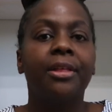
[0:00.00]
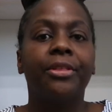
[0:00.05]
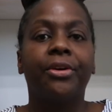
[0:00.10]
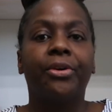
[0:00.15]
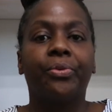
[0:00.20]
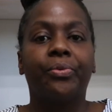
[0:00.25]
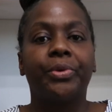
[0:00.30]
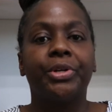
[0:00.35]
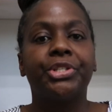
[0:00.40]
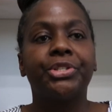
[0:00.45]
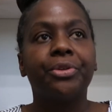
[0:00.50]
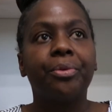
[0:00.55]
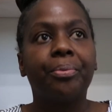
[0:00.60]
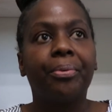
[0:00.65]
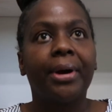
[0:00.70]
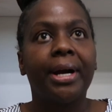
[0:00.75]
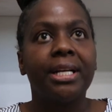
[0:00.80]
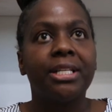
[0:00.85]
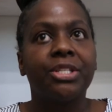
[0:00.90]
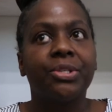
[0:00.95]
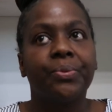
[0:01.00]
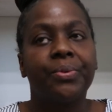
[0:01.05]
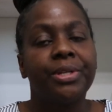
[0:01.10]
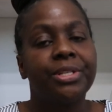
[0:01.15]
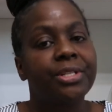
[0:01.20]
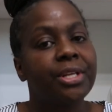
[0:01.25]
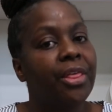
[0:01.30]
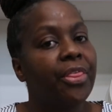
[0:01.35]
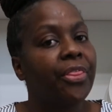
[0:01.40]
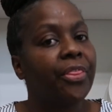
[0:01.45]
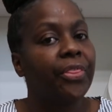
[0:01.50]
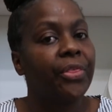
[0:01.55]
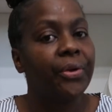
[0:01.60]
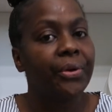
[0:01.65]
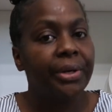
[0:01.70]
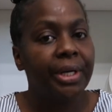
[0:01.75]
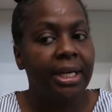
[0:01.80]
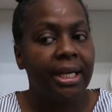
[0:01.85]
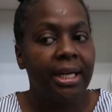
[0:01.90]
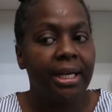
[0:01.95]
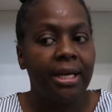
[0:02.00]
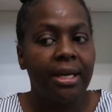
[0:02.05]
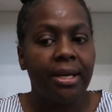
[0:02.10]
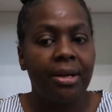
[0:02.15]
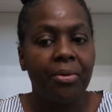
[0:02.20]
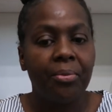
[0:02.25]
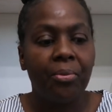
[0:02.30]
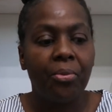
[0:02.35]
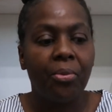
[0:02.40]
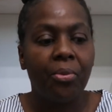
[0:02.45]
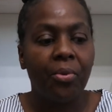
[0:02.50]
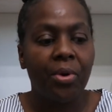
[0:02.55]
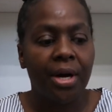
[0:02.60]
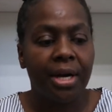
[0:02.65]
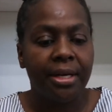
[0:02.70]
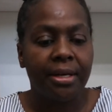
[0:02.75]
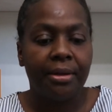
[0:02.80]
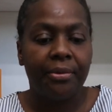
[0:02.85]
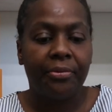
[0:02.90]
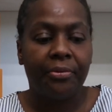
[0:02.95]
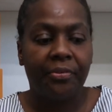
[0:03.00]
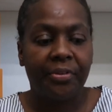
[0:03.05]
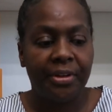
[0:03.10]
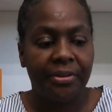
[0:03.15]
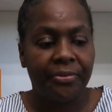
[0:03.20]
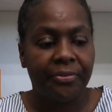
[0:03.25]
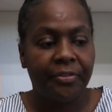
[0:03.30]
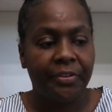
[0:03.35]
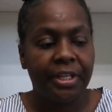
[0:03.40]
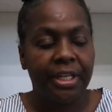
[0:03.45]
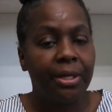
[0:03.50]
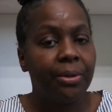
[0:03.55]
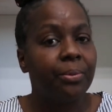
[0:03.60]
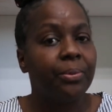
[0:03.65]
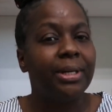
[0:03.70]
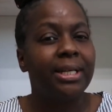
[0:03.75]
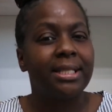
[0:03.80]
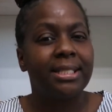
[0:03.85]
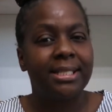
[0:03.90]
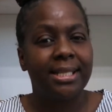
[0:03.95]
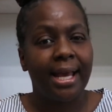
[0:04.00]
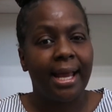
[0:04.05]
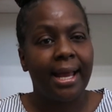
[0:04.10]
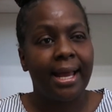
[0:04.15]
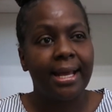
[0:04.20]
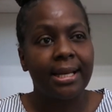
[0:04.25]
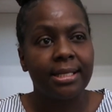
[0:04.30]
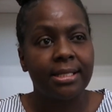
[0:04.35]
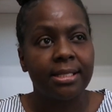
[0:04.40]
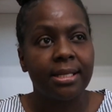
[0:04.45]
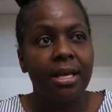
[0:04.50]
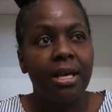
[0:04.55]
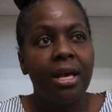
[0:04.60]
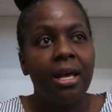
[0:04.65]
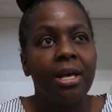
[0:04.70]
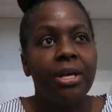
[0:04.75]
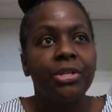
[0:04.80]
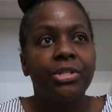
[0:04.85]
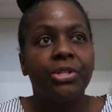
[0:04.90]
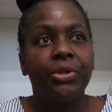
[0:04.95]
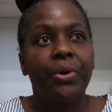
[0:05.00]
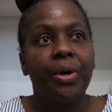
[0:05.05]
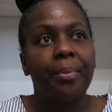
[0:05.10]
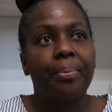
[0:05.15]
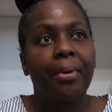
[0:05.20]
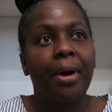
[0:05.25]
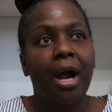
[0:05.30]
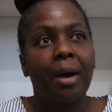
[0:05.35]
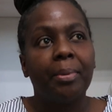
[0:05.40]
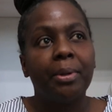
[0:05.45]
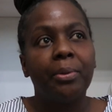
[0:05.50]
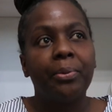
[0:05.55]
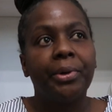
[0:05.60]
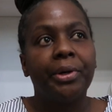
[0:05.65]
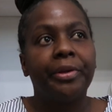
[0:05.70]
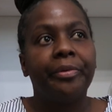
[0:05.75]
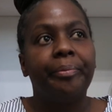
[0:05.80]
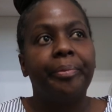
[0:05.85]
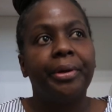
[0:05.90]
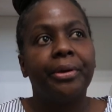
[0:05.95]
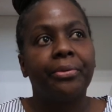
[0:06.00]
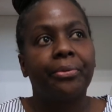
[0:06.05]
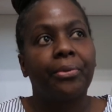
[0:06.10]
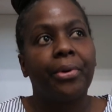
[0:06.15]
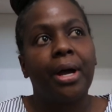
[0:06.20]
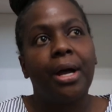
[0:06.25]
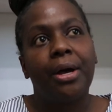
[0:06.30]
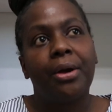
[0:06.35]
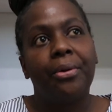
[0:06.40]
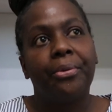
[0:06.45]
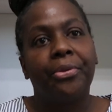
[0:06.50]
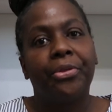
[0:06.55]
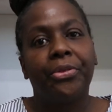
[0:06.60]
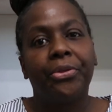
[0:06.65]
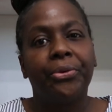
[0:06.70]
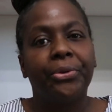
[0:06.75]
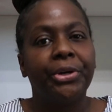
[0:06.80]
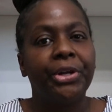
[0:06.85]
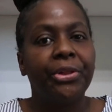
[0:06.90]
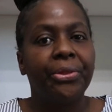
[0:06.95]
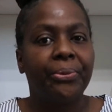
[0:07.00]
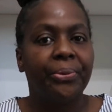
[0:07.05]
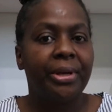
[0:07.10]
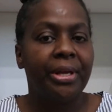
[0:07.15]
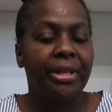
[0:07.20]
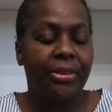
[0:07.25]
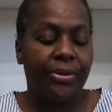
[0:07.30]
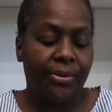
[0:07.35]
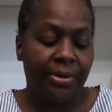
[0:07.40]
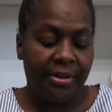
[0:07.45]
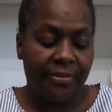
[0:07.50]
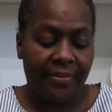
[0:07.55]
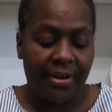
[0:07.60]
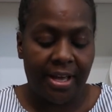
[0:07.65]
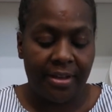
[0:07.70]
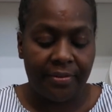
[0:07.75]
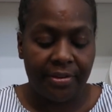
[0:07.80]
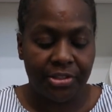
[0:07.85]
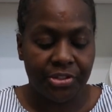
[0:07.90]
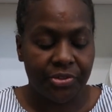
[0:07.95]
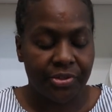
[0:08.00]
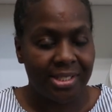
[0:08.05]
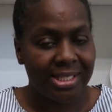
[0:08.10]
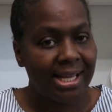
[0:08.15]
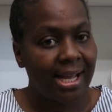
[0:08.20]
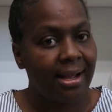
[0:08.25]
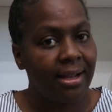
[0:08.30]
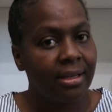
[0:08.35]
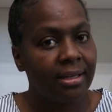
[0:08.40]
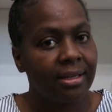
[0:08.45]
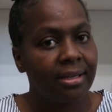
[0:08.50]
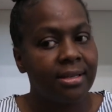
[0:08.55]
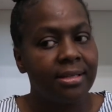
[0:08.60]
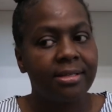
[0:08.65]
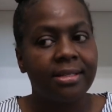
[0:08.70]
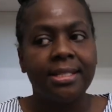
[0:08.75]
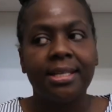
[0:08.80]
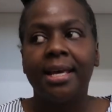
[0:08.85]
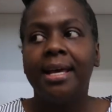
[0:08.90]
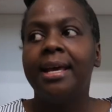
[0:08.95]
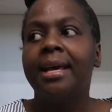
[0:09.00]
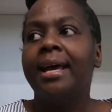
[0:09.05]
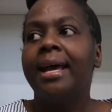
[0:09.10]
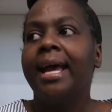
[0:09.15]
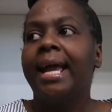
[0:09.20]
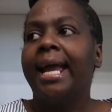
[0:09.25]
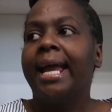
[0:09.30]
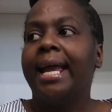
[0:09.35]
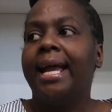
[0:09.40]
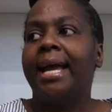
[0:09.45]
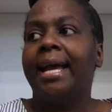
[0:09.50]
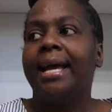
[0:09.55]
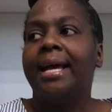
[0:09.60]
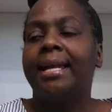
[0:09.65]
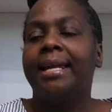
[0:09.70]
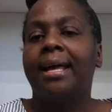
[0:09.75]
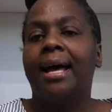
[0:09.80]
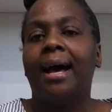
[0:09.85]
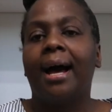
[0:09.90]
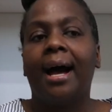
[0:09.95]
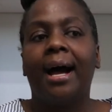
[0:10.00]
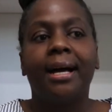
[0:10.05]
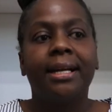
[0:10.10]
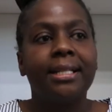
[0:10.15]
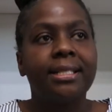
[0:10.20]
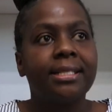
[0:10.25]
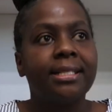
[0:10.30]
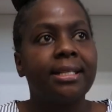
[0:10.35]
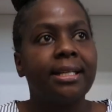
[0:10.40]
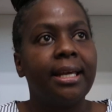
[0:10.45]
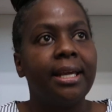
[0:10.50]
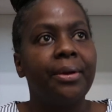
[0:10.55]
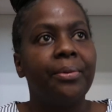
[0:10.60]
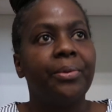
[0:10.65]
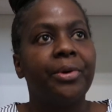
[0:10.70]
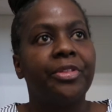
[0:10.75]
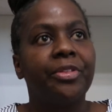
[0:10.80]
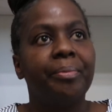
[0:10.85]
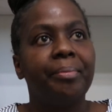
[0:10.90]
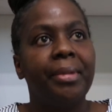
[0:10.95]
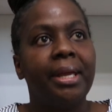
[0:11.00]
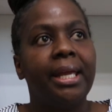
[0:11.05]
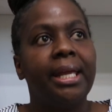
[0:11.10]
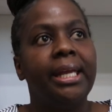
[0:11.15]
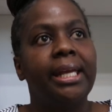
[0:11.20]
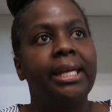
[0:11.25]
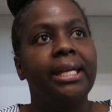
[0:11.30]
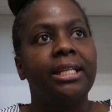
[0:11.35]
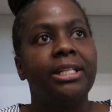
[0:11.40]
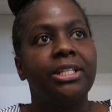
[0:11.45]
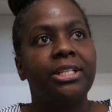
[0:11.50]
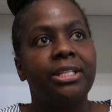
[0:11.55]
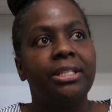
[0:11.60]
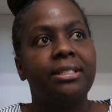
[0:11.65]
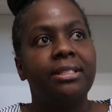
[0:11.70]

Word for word: the original price was $31.50 with tax. So it probably would have been around $3,500. And honestly, with me